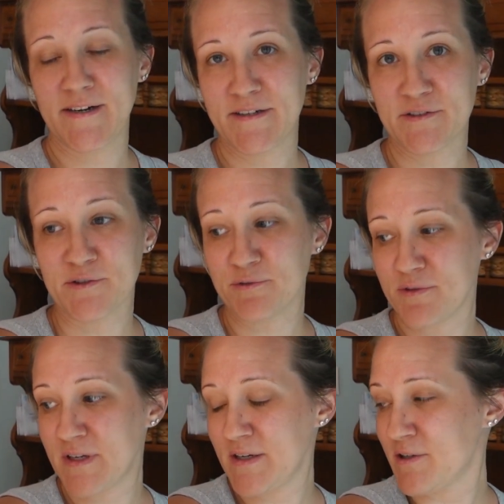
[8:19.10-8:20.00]
I don't
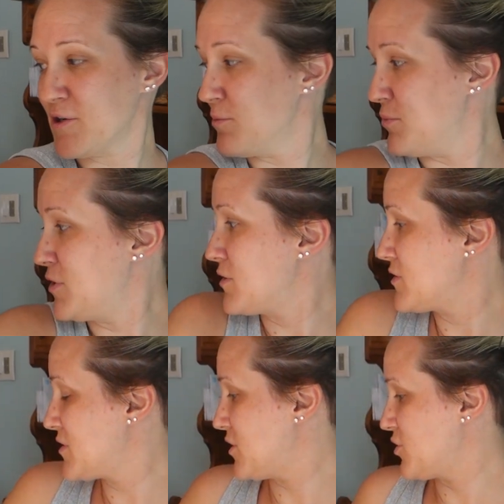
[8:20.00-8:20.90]
think our
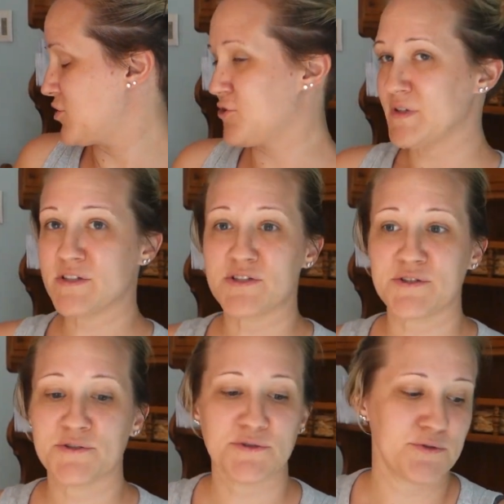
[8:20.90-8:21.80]
books are going
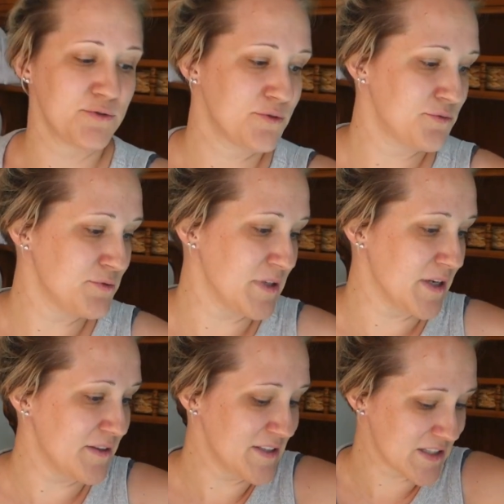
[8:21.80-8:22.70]
to, like,
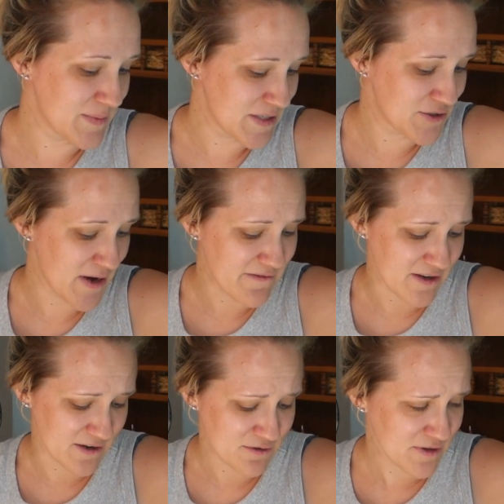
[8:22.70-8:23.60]
I think it's gonna be too
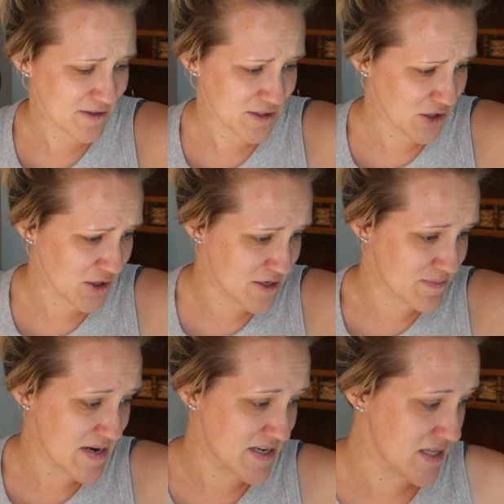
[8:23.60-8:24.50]
heavy. I don't think this cart is
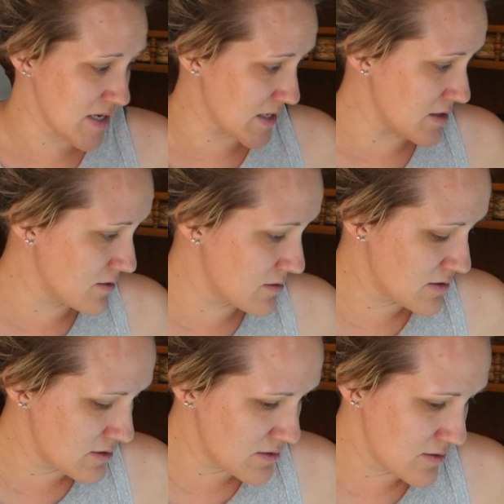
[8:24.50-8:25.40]
meant to, like,
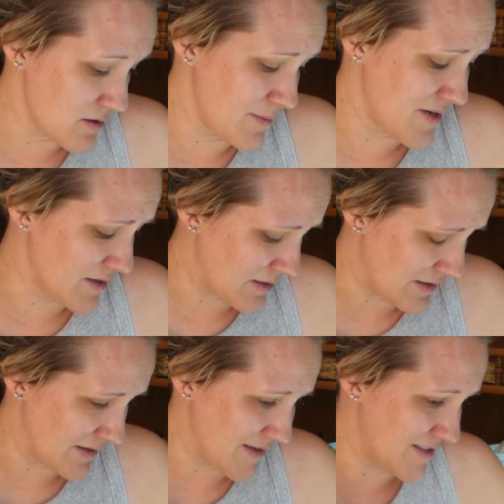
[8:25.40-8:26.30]

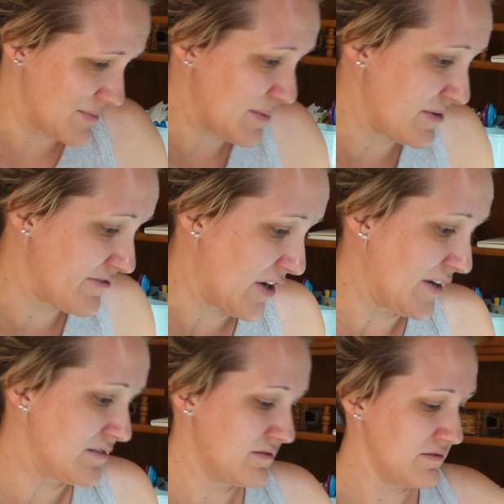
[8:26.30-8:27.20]
I guess it might be
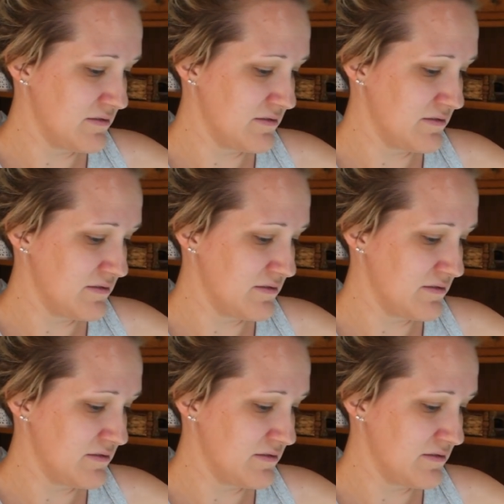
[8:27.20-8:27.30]
fine.